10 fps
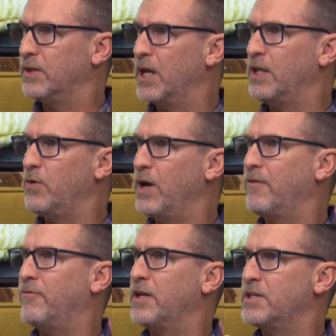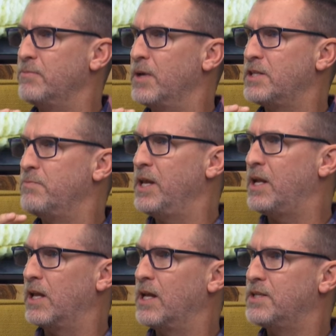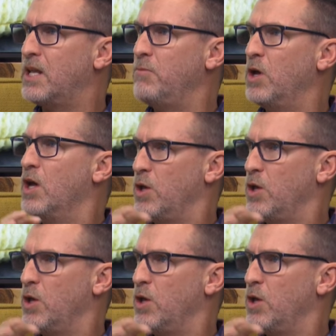Uh, you have, as, an, as a medical aid scheme,